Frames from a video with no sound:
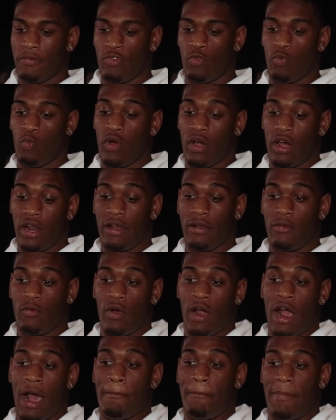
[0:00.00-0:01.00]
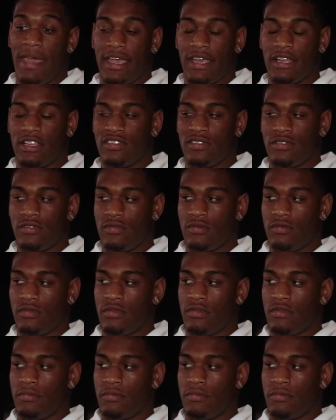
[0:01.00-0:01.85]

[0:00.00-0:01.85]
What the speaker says: where I make it to